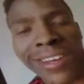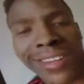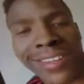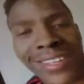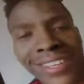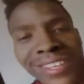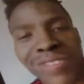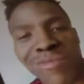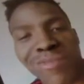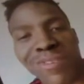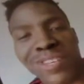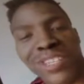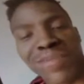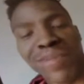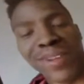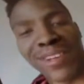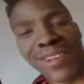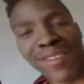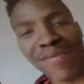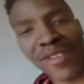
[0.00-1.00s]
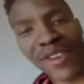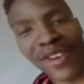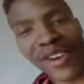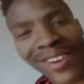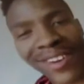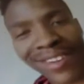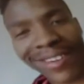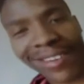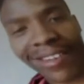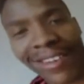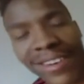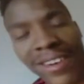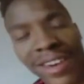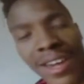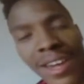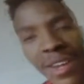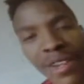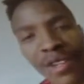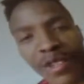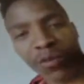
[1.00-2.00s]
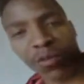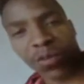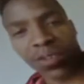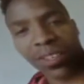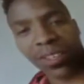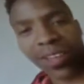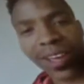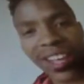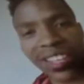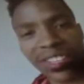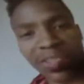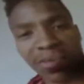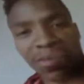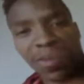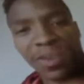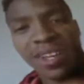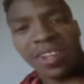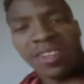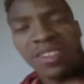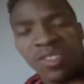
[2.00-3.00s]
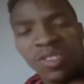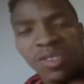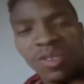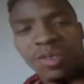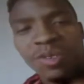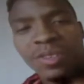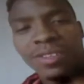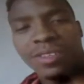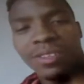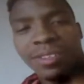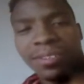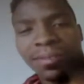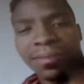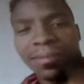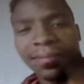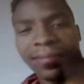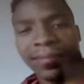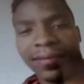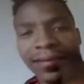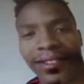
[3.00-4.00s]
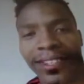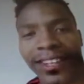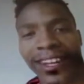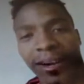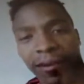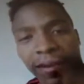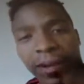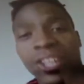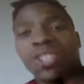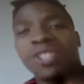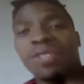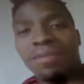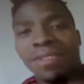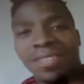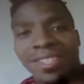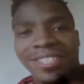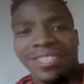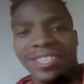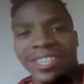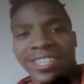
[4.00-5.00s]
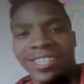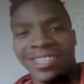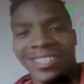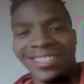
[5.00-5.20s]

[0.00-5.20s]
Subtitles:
you please make a video on how to be as big as you? And I'm actually being serious.